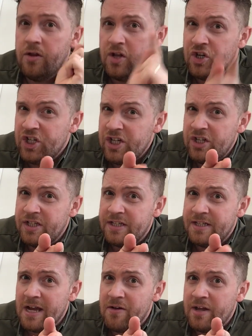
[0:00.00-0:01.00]
The
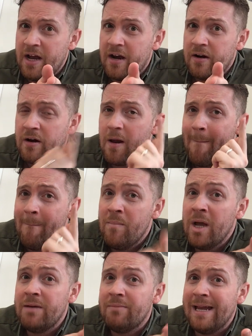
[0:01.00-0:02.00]
geniuses out there
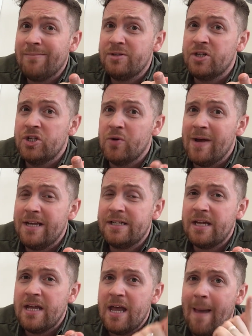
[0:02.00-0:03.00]
might be able to do it
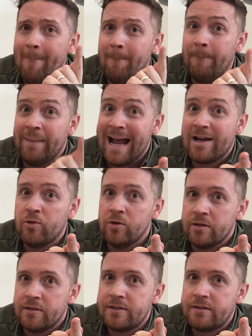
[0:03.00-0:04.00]

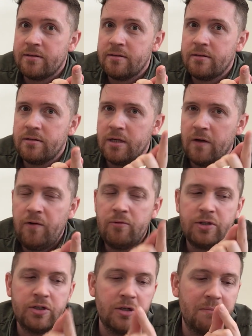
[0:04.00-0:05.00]
backwards. Now, if you
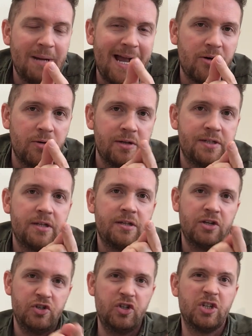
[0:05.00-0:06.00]
were to do it backwards,
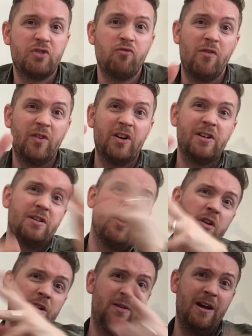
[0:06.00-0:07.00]
then you just reverse it
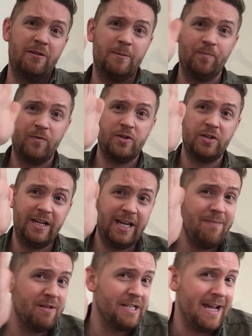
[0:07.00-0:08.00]
all around. So you
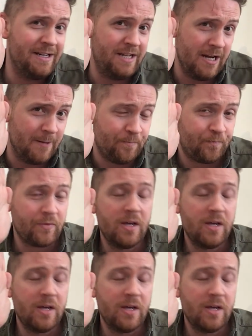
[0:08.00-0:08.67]
keep this hand here,